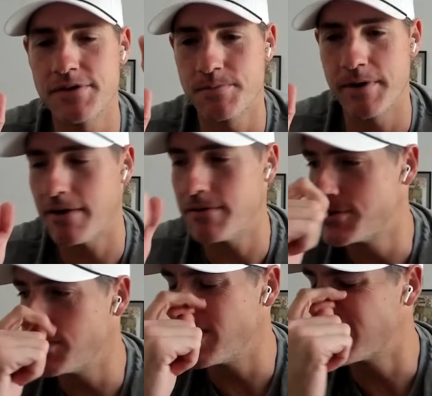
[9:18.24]
When I was
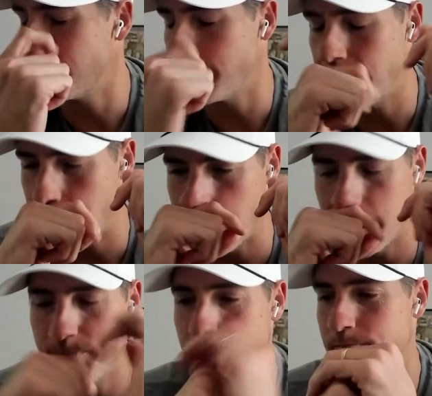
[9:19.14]
doing some of
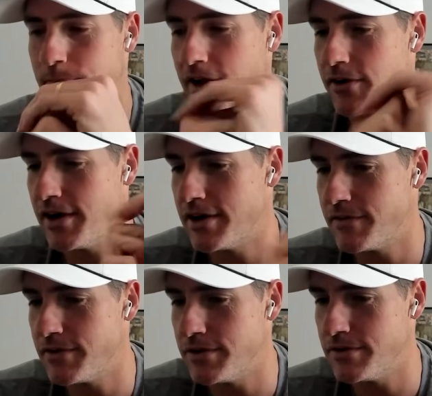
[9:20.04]
the player
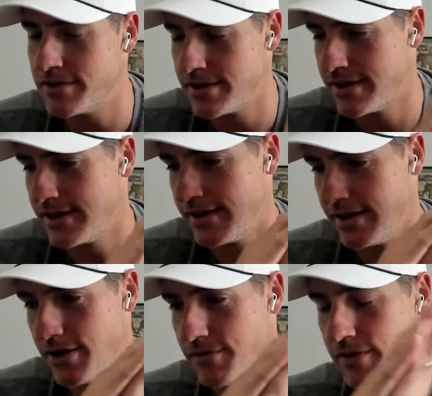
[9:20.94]
interviews over